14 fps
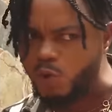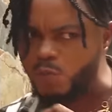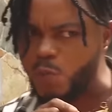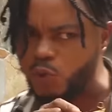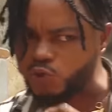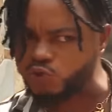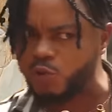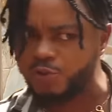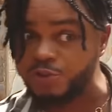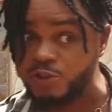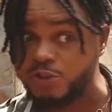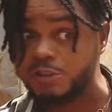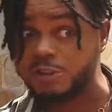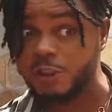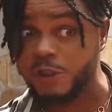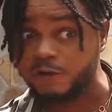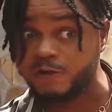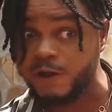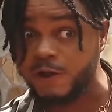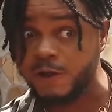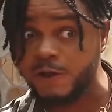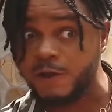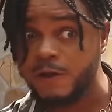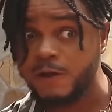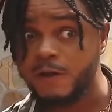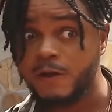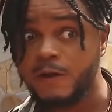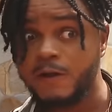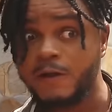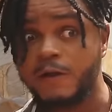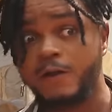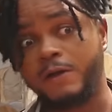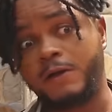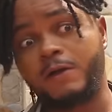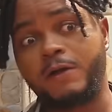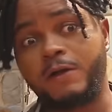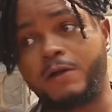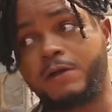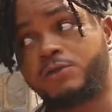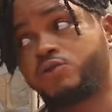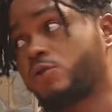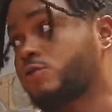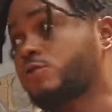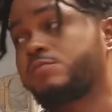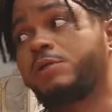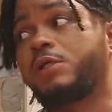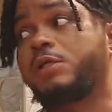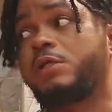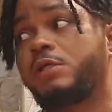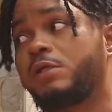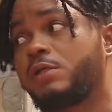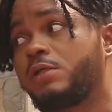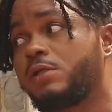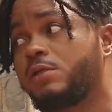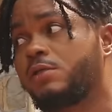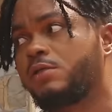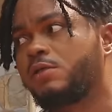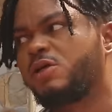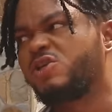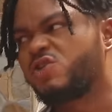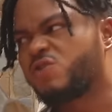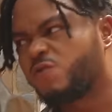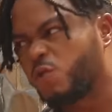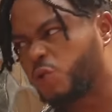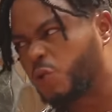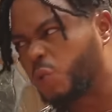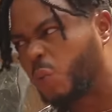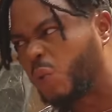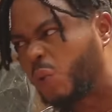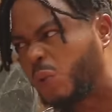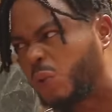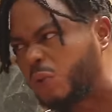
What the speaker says: one mortuary to the other. Trust me, it is for your own